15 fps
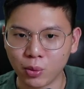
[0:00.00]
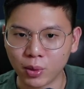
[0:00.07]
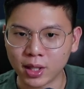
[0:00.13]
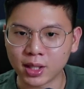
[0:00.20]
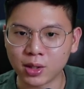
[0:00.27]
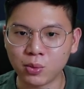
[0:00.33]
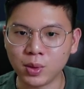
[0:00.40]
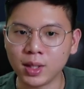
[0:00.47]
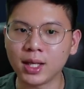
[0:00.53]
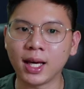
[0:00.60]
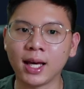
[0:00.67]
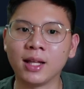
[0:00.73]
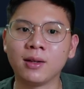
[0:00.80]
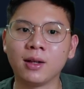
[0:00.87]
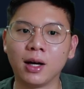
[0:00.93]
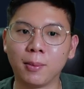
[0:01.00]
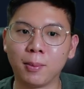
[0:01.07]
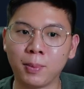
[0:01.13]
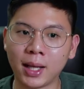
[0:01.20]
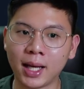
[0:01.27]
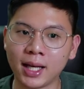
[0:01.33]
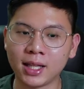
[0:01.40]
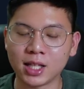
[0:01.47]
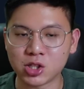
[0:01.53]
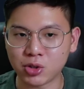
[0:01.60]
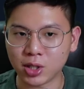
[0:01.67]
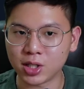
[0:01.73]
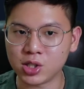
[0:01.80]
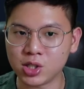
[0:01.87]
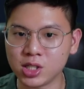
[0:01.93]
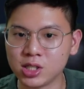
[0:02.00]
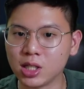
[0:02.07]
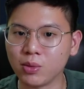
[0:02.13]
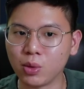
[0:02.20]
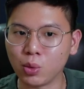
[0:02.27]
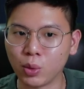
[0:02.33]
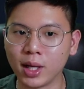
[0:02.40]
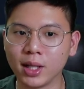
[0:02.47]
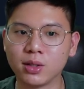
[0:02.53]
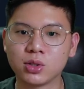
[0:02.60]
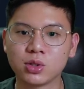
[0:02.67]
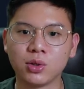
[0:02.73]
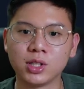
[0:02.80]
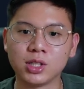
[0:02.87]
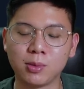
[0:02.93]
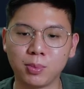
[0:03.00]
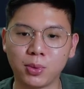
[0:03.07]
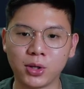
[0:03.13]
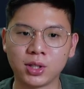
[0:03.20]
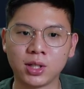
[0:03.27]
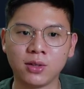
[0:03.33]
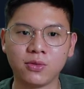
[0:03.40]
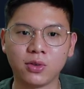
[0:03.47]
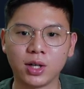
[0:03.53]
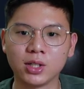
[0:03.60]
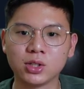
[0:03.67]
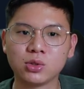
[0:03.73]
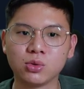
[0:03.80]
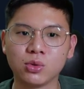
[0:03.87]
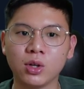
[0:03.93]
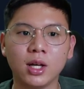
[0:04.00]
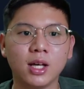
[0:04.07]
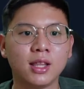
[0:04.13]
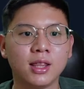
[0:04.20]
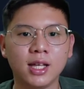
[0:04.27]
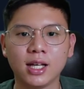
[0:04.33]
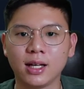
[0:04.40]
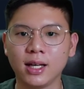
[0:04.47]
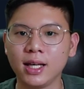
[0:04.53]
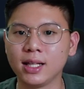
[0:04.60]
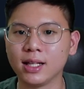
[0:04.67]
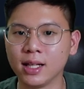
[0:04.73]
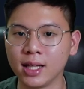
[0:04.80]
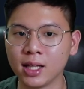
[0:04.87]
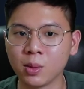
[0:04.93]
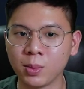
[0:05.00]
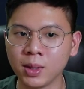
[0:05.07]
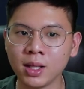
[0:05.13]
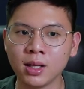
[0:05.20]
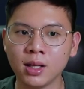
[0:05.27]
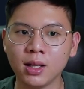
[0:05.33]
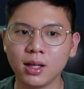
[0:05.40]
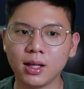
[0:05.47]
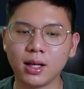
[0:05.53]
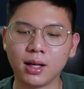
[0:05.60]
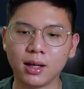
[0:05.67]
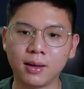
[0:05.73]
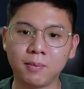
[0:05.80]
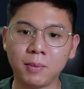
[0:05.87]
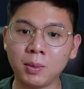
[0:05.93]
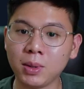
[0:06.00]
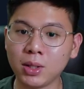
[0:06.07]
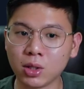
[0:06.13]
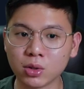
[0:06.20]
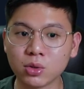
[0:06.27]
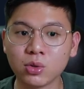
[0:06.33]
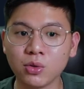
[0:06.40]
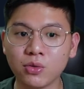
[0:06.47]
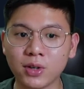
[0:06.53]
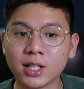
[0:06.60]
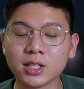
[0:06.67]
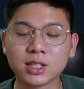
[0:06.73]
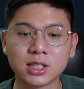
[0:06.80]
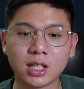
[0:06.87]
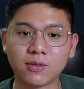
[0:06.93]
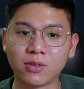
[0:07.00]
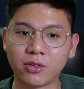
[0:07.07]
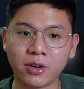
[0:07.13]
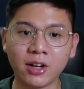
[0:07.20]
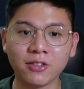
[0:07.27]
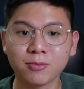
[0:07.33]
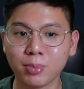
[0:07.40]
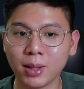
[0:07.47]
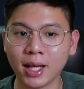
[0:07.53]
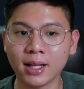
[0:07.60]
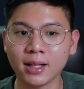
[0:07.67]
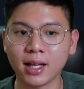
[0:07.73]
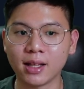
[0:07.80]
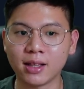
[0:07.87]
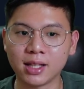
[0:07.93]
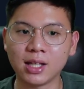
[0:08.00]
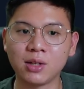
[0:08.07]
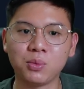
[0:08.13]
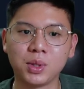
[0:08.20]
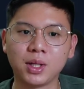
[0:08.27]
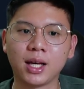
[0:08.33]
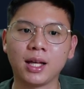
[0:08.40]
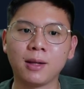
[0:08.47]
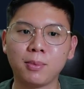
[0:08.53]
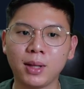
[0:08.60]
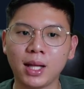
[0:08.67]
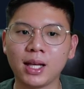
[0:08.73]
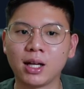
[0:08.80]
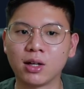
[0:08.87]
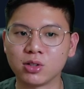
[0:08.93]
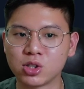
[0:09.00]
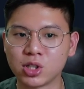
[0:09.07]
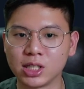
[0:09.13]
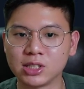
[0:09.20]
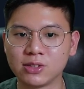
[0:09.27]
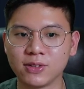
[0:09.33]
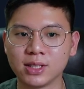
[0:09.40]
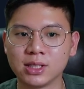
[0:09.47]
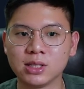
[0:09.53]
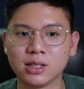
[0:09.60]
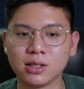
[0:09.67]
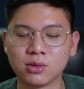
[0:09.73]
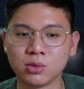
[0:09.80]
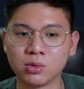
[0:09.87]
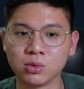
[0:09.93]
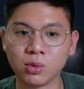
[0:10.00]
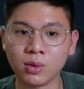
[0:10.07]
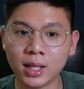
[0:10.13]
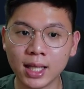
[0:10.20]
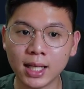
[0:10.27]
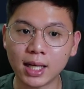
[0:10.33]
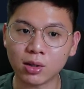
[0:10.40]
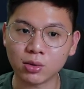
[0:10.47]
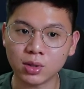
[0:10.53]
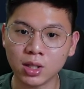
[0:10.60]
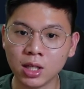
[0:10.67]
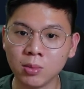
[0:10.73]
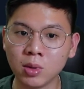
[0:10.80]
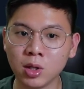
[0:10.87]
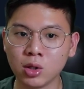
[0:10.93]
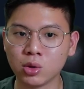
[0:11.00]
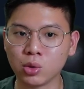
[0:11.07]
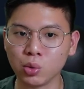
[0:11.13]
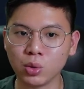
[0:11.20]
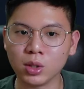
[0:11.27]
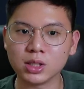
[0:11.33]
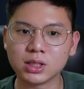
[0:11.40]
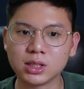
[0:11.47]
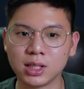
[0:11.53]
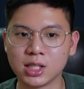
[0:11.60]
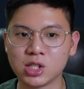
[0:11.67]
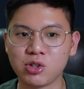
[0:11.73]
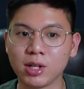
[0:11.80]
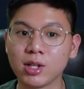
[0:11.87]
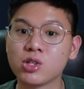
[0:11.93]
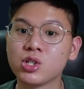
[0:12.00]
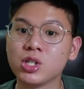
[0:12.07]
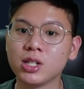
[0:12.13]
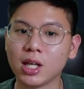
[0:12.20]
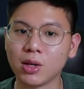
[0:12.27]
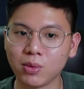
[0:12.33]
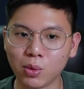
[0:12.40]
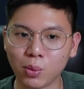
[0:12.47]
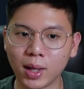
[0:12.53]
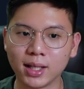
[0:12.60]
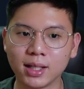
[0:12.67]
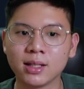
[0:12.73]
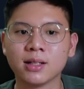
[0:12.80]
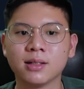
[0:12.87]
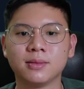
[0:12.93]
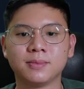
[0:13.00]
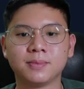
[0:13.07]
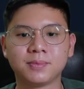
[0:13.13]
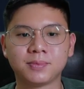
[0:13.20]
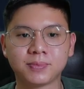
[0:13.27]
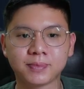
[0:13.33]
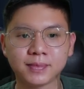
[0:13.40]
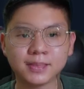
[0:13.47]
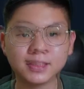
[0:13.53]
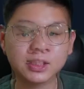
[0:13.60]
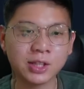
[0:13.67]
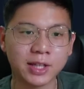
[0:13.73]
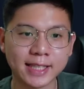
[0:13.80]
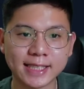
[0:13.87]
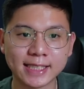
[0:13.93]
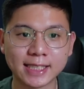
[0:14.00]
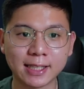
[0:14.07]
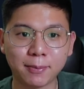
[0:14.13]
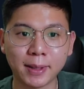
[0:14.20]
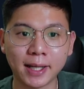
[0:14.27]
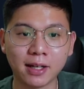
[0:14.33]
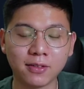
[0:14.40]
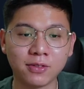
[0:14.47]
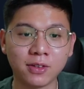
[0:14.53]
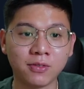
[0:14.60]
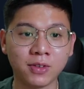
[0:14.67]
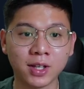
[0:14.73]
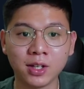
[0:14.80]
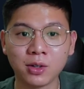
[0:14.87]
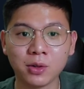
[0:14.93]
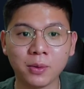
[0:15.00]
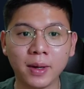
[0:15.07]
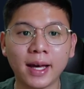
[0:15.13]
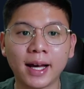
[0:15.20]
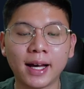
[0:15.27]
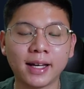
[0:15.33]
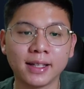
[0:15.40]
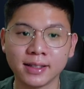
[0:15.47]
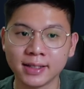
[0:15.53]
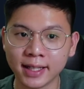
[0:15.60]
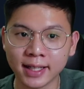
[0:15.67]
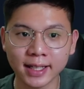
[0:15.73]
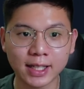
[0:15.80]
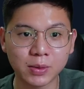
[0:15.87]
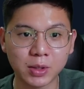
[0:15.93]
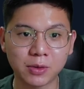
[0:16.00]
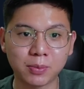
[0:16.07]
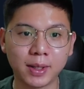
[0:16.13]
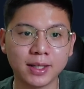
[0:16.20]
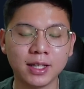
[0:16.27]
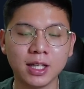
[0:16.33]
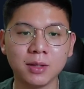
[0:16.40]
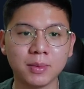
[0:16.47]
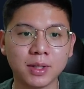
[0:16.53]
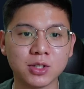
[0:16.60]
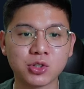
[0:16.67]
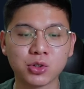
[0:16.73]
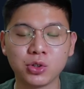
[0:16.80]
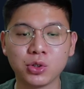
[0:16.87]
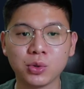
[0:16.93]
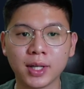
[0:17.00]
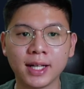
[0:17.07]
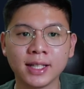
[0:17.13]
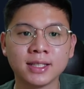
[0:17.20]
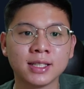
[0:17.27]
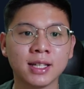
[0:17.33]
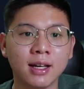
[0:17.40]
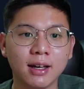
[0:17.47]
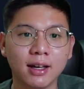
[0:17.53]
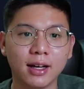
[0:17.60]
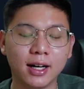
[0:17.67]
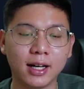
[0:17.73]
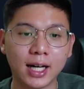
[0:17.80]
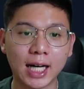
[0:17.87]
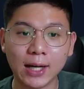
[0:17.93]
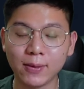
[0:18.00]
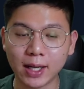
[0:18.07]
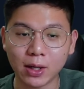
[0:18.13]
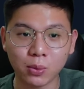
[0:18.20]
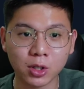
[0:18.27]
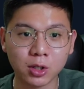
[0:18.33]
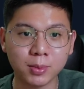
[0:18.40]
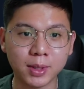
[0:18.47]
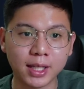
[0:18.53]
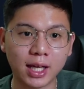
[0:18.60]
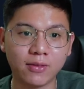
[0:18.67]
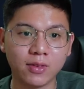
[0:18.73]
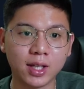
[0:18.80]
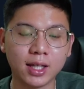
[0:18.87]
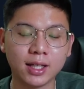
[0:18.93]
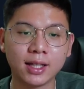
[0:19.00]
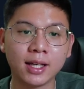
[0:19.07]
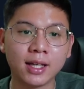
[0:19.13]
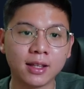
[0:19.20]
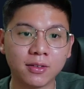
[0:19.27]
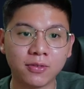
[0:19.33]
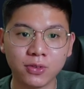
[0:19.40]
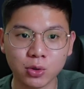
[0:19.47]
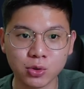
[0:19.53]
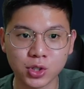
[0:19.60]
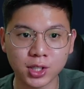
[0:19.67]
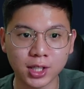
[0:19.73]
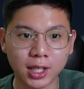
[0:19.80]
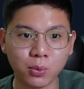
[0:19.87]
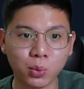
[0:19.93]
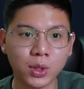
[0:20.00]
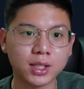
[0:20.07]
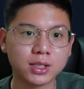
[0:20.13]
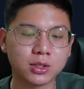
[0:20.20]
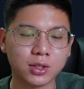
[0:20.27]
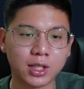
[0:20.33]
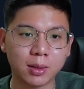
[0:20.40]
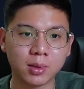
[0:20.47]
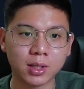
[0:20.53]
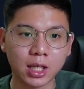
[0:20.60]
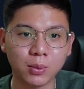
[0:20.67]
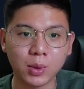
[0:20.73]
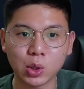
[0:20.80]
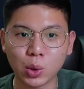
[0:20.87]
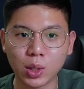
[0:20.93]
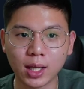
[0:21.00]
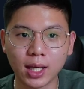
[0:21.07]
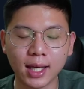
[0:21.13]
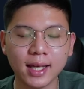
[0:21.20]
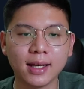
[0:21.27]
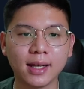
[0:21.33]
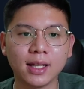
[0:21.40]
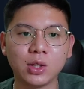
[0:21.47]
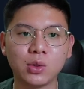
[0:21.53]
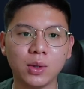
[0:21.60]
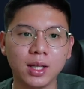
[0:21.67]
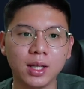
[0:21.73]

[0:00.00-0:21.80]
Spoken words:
whether we can apply the strategies that we want. So it's important for us to think ahead a little bit. Maybe not too far, just have a rough plan, and then we can plan our transfers to lead our team towards the strategy that we want. Alright guys, so this is the part of the video where I tinker with my team and show you guys how I will be navigating the future game weeks, so double game week 28 and